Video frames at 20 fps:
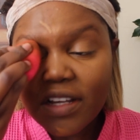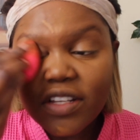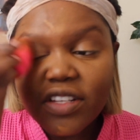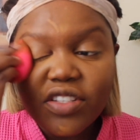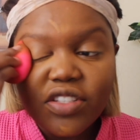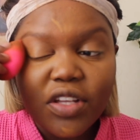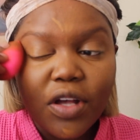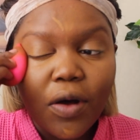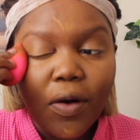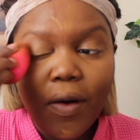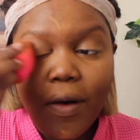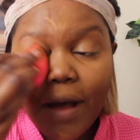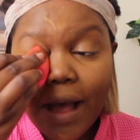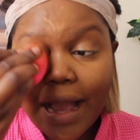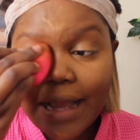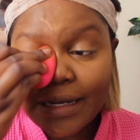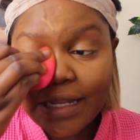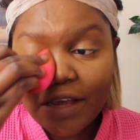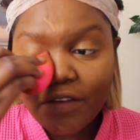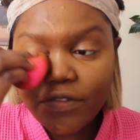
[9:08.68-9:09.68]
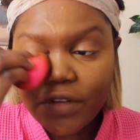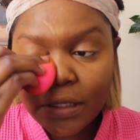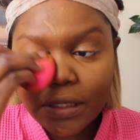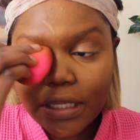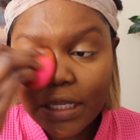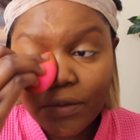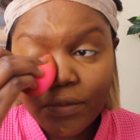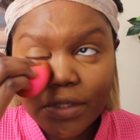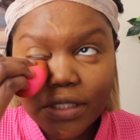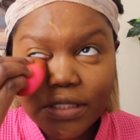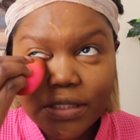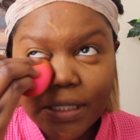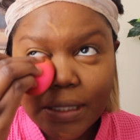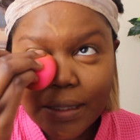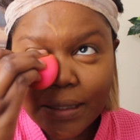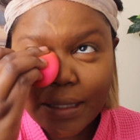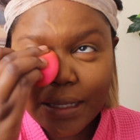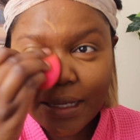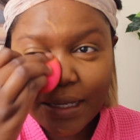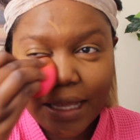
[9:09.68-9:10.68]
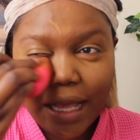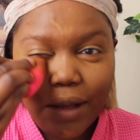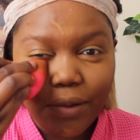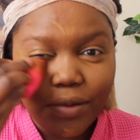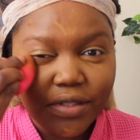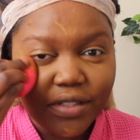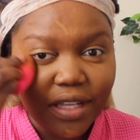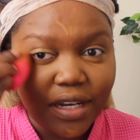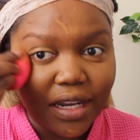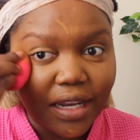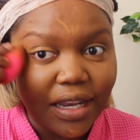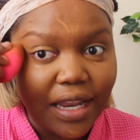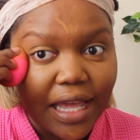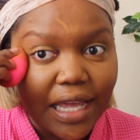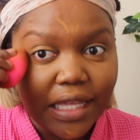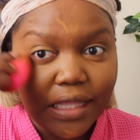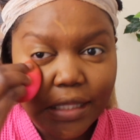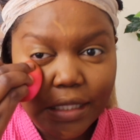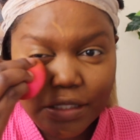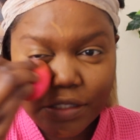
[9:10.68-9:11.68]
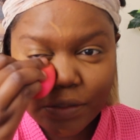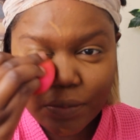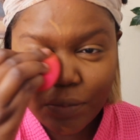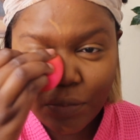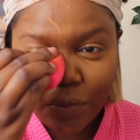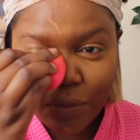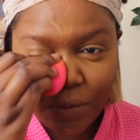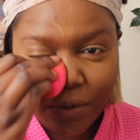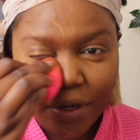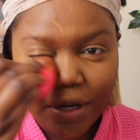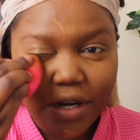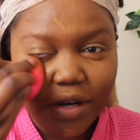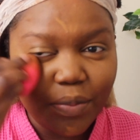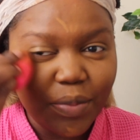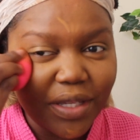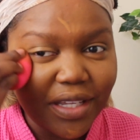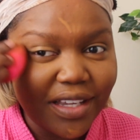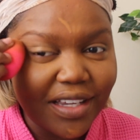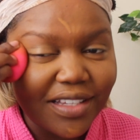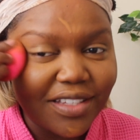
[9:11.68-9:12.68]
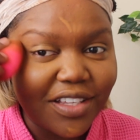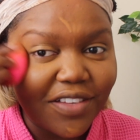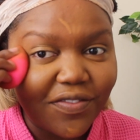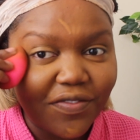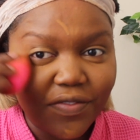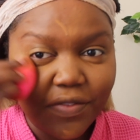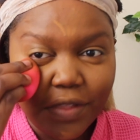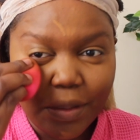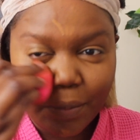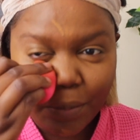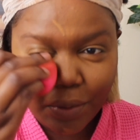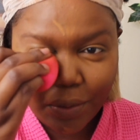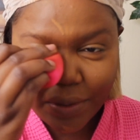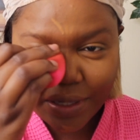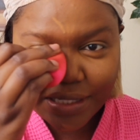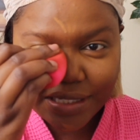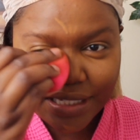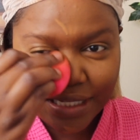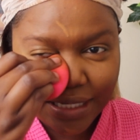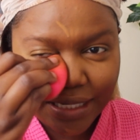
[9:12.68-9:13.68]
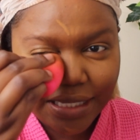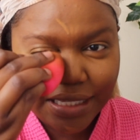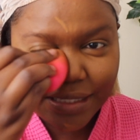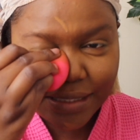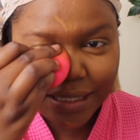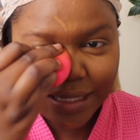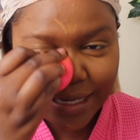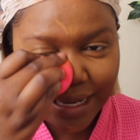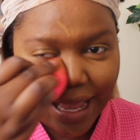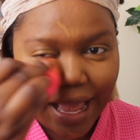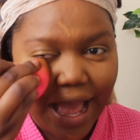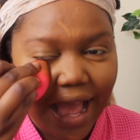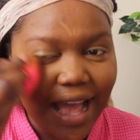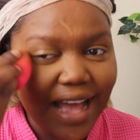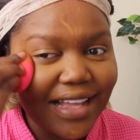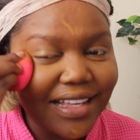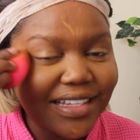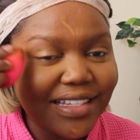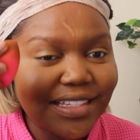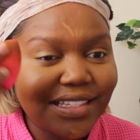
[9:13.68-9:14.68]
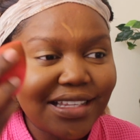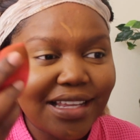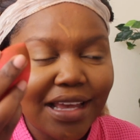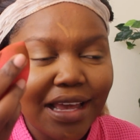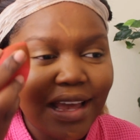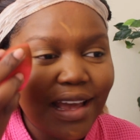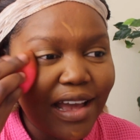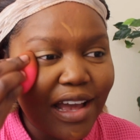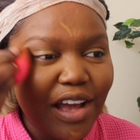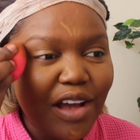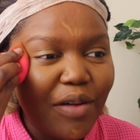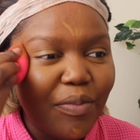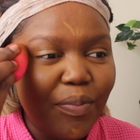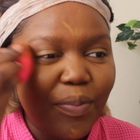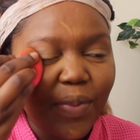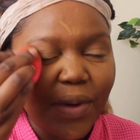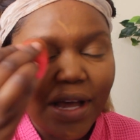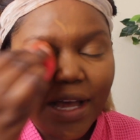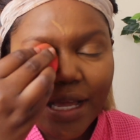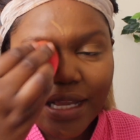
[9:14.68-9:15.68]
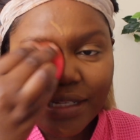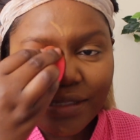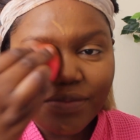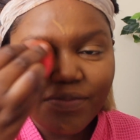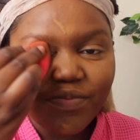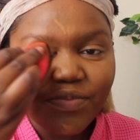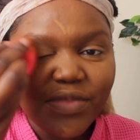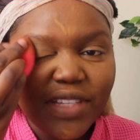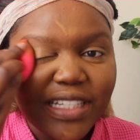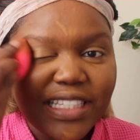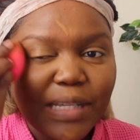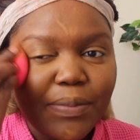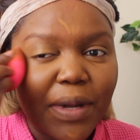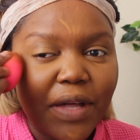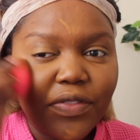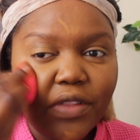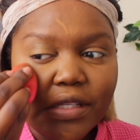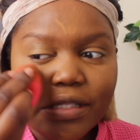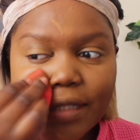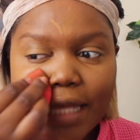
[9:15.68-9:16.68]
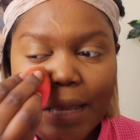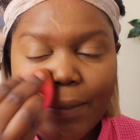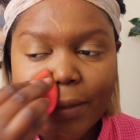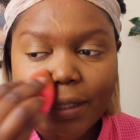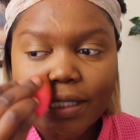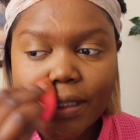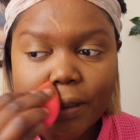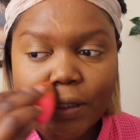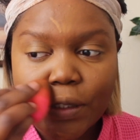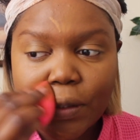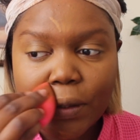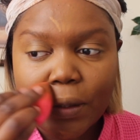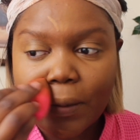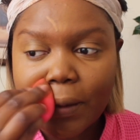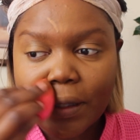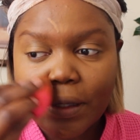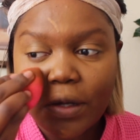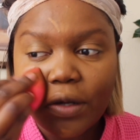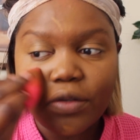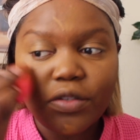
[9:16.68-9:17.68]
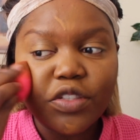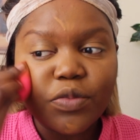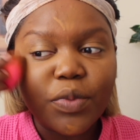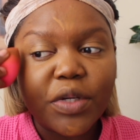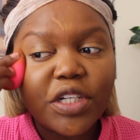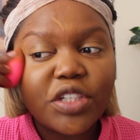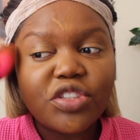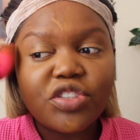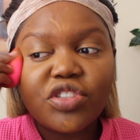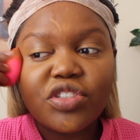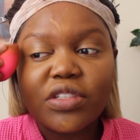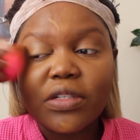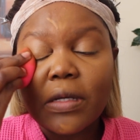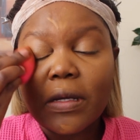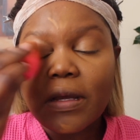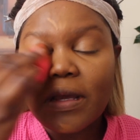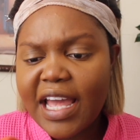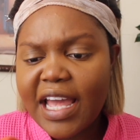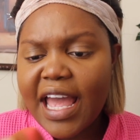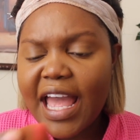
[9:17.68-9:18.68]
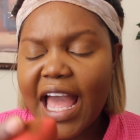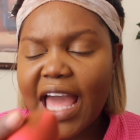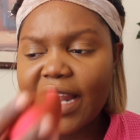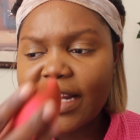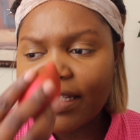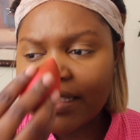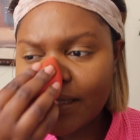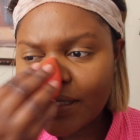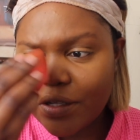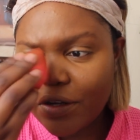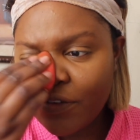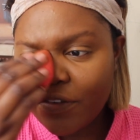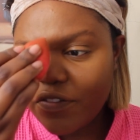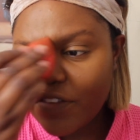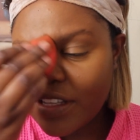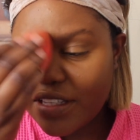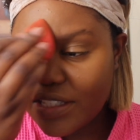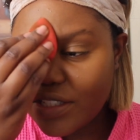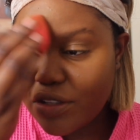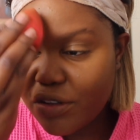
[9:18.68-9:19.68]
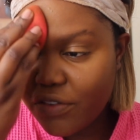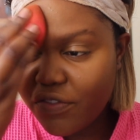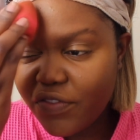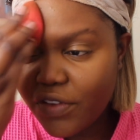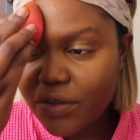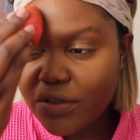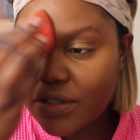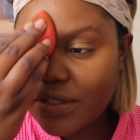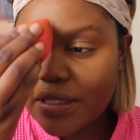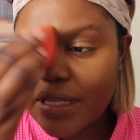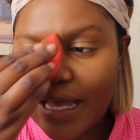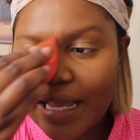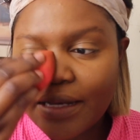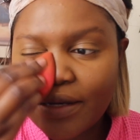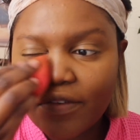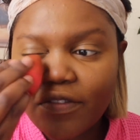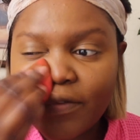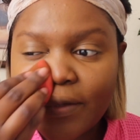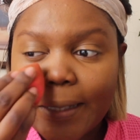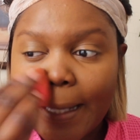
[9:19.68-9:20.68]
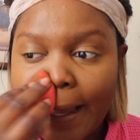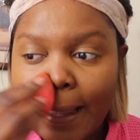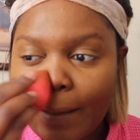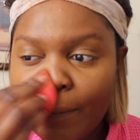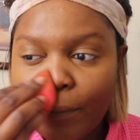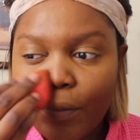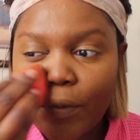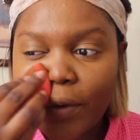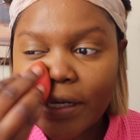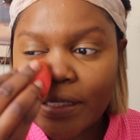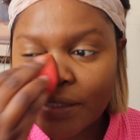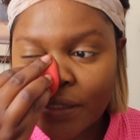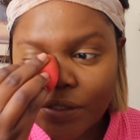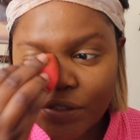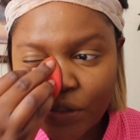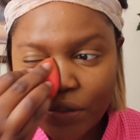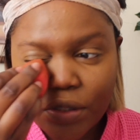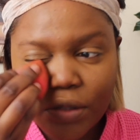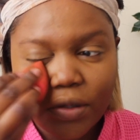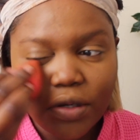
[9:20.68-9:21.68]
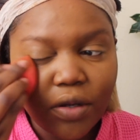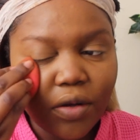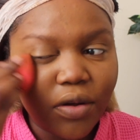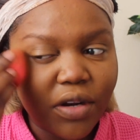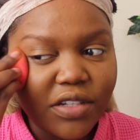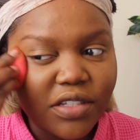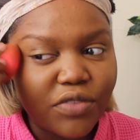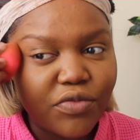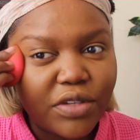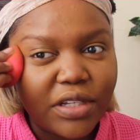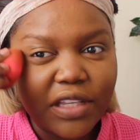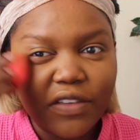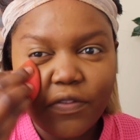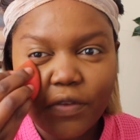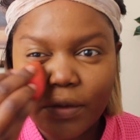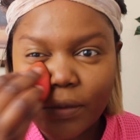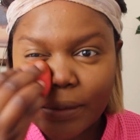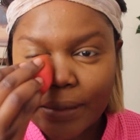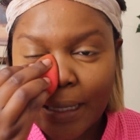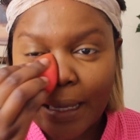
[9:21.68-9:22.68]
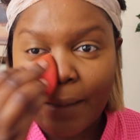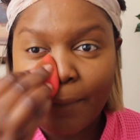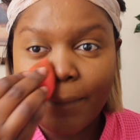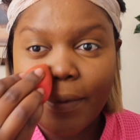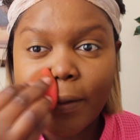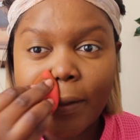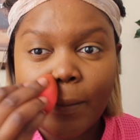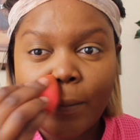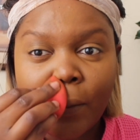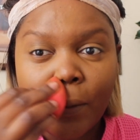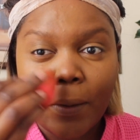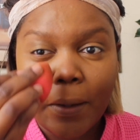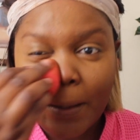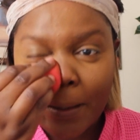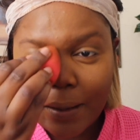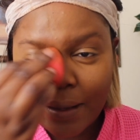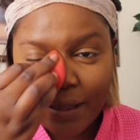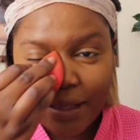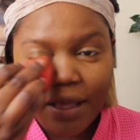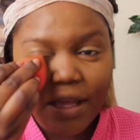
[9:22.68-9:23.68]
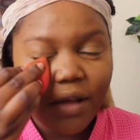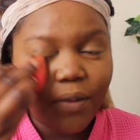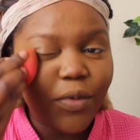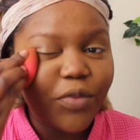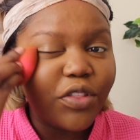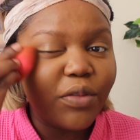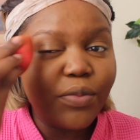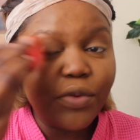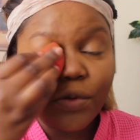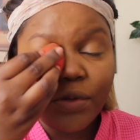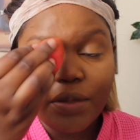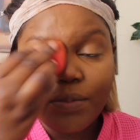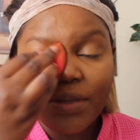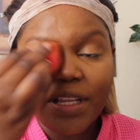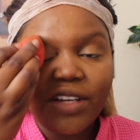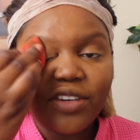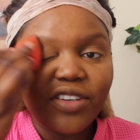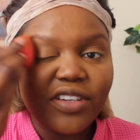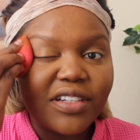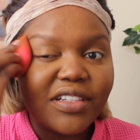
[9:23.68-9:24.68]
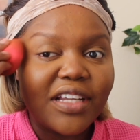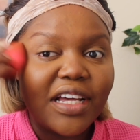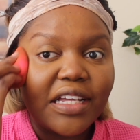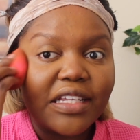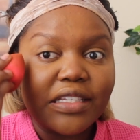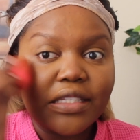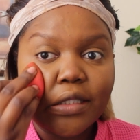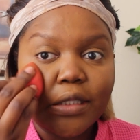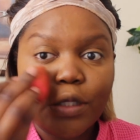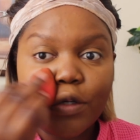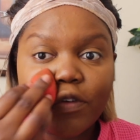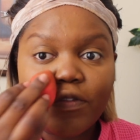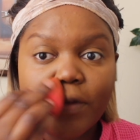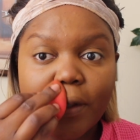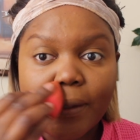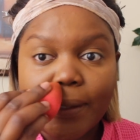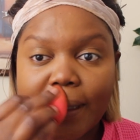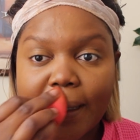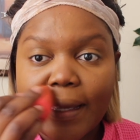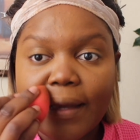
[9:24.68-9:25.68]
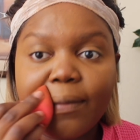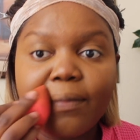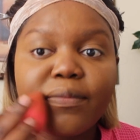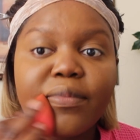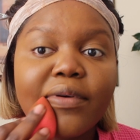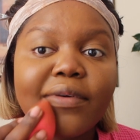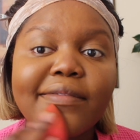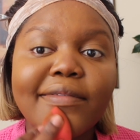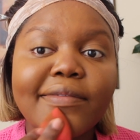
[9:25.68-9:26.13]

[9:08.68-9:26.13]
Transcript: So I definitely was thinking I was gonna like this more because of the pointiness that it has, but it's about the same as the Juno Co sponge, and it still feels kind of damp, whereas the Juno Co doesn't really feel damp anymore, but the Beauty Blender does still feel damp.